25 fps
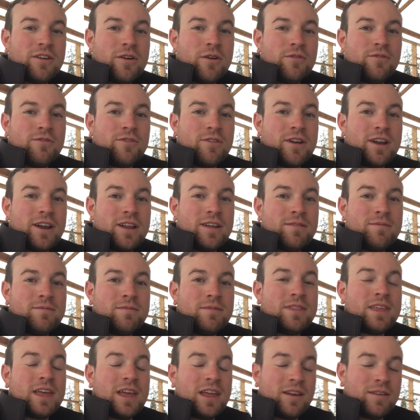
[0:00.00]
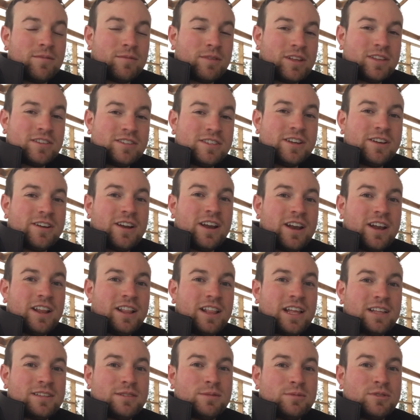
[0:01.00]
own freedom, then consider hitting
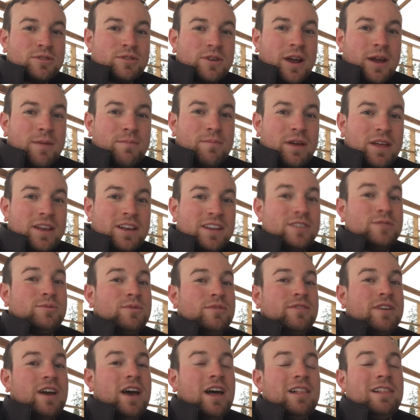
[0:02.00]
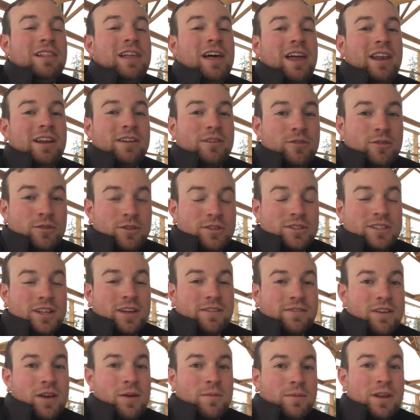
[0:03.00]
that subscribe button, as we've got a lot of cool
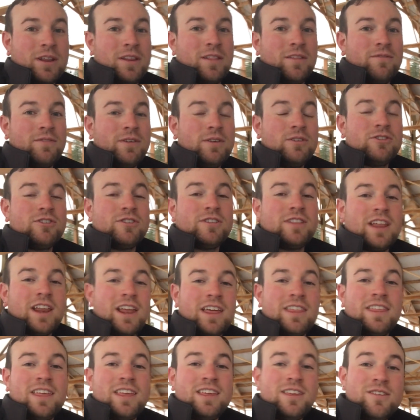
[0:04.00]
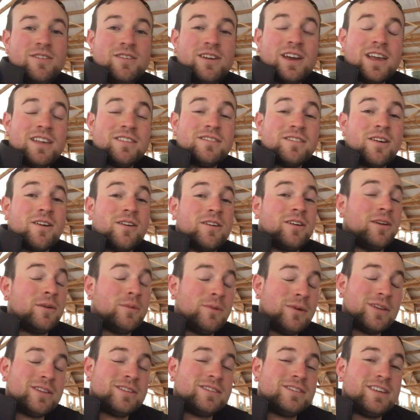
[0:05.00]
stuff coming in the future that I think you guys are going to
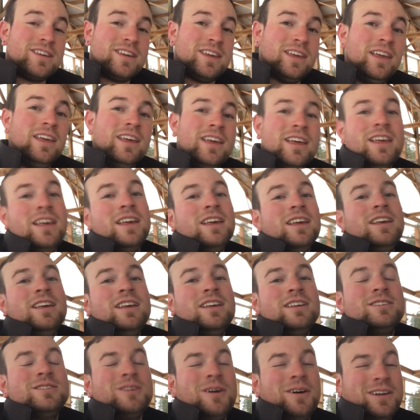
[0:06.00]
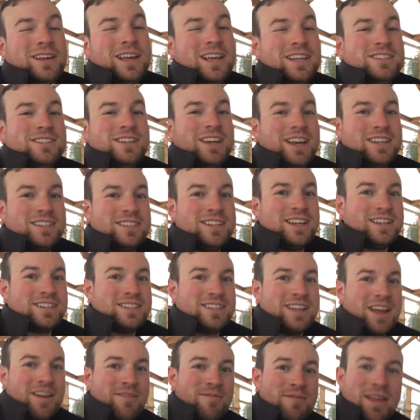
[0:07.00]
want to see. So I'll catch you guys next
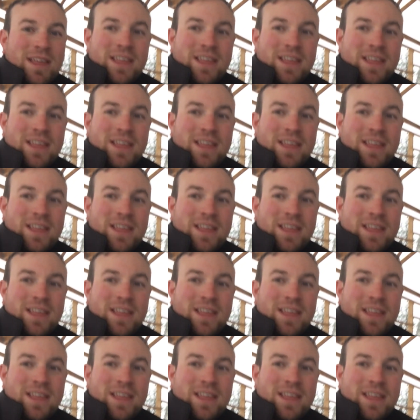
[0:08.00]
time.